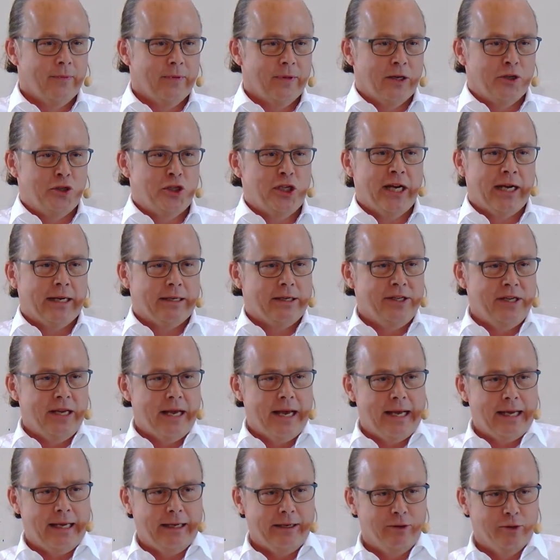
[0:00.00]
The Jacques
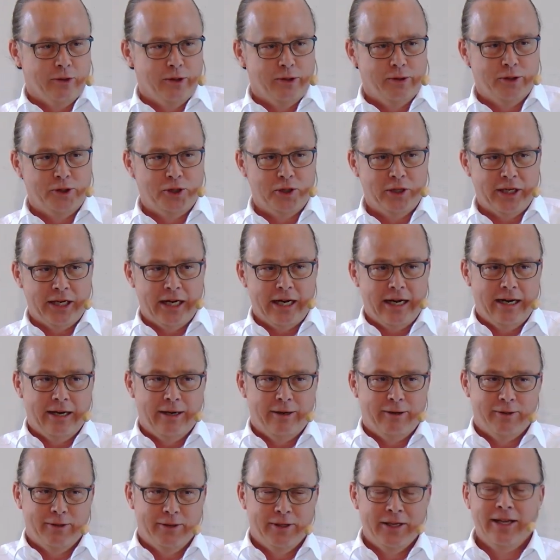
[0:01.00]
Jäger
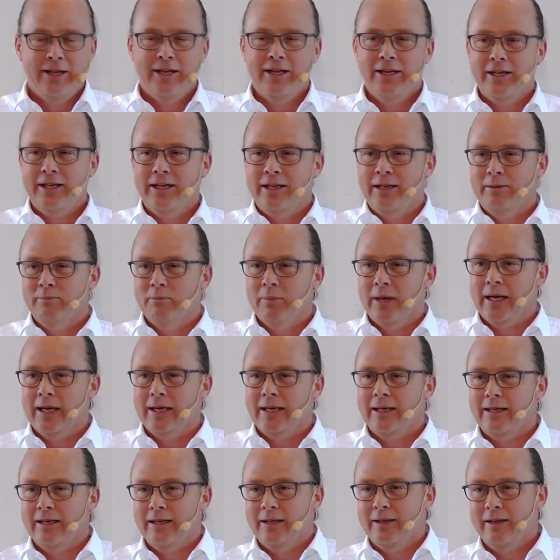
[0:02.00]
chair in
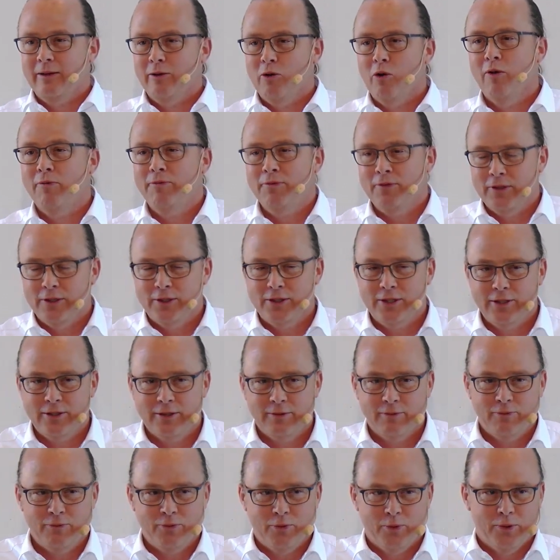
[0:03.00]
my
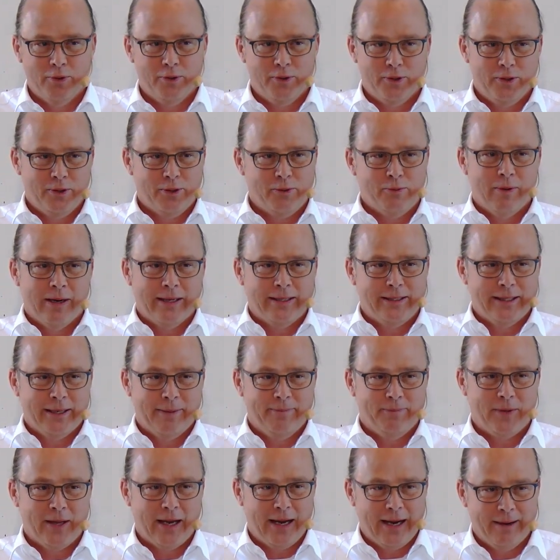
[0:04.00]
office for quite
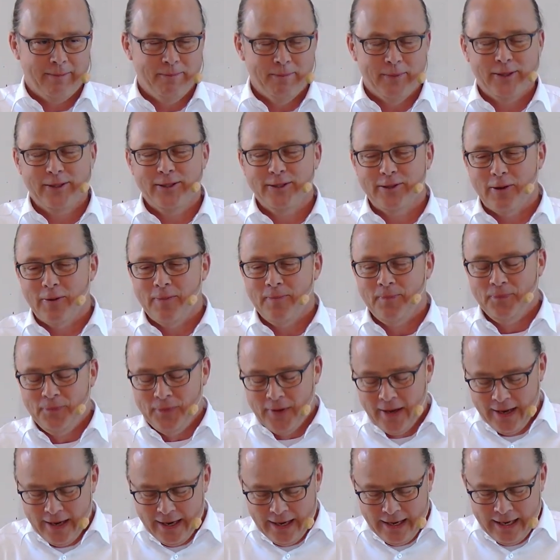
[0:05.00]
some time.
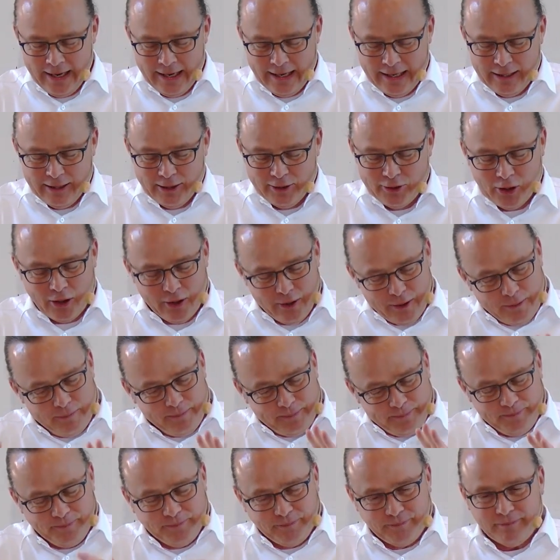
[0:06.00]
So
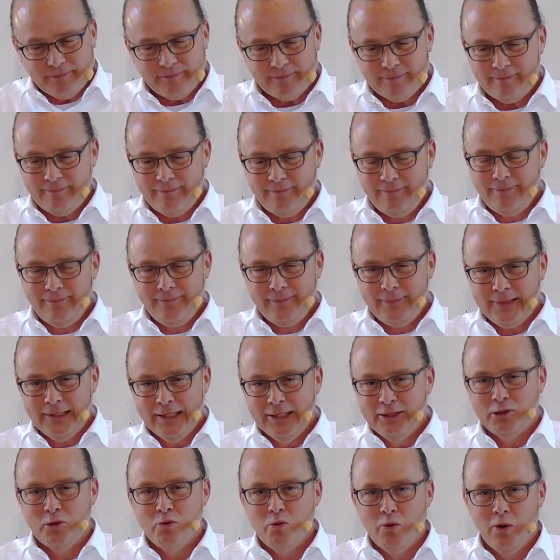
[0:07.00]

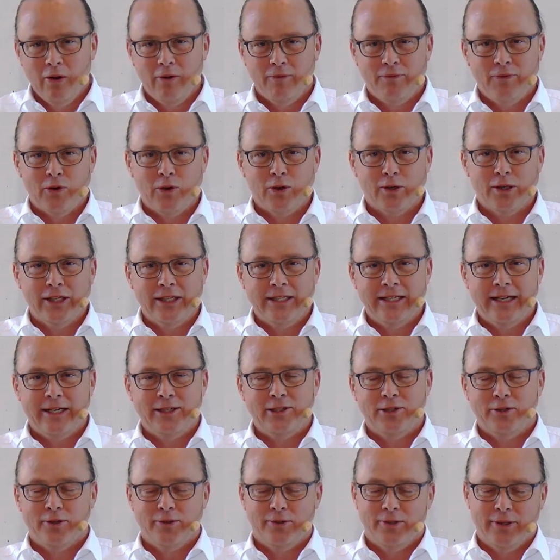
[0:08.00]
the School of
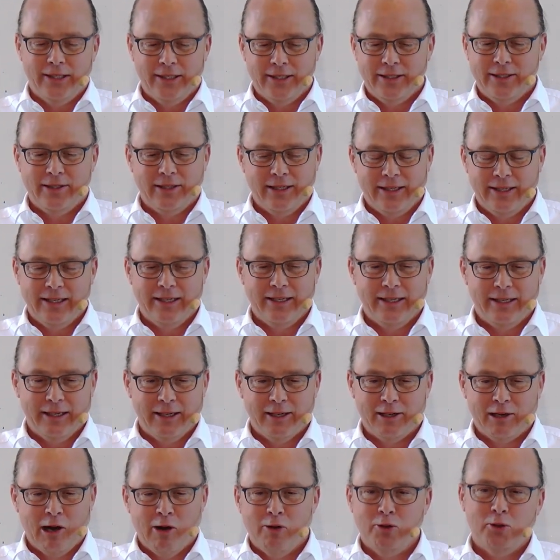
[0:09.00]
Architecture is
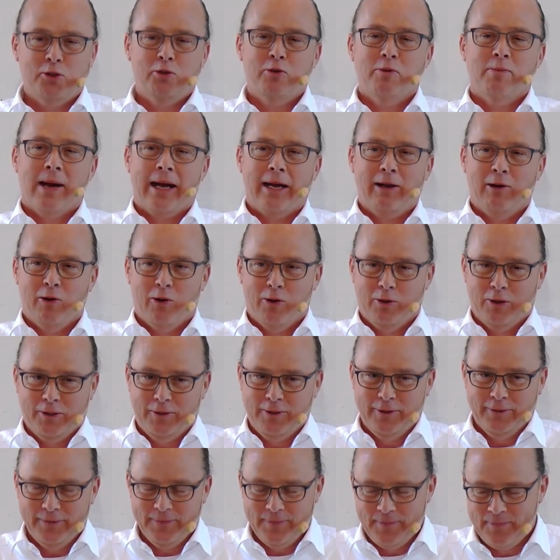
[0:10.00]
close to my
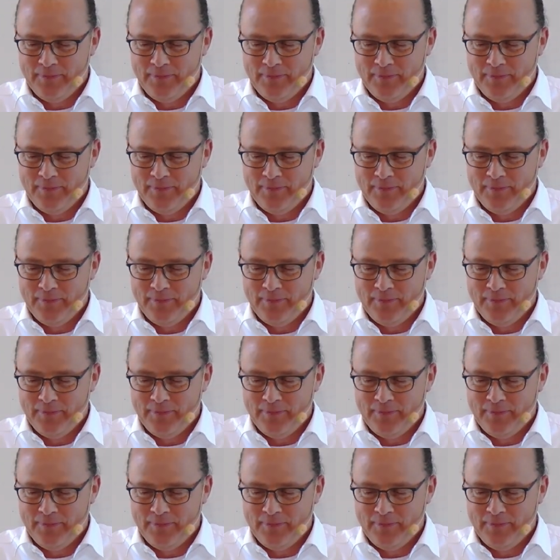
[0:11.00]
heart.